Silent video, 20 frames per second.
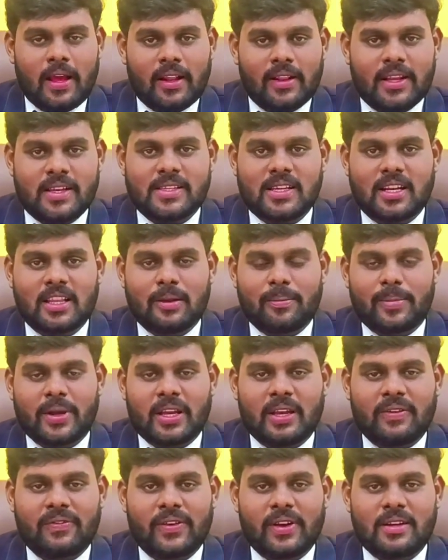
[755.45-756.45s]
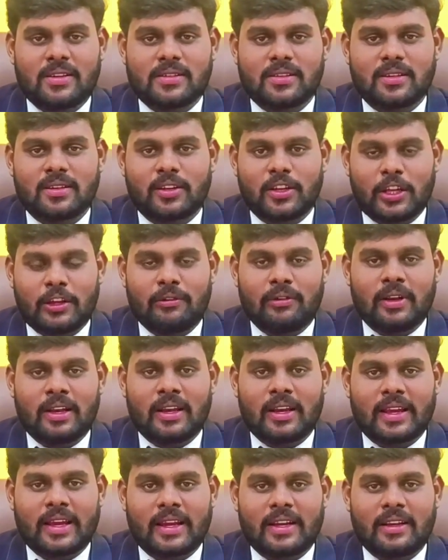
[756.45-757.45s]
These are the benefits you
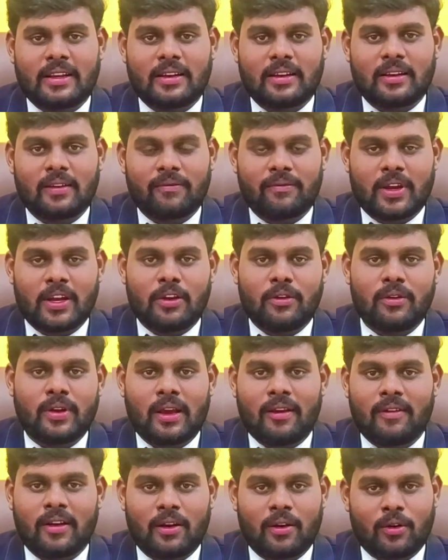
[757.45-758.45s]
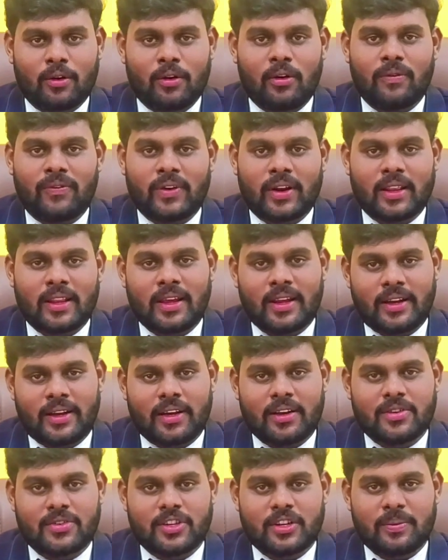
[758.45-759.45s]
will get when you have enrolled for the
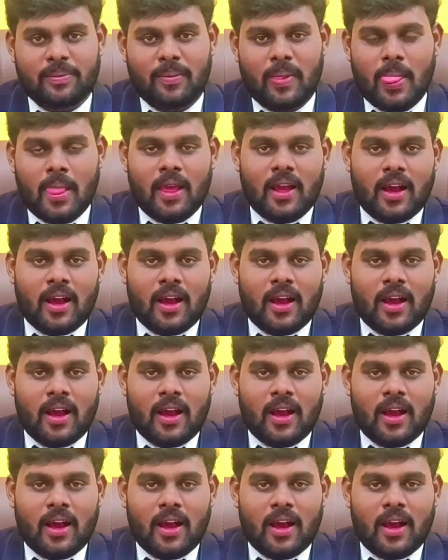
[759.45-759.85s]
internship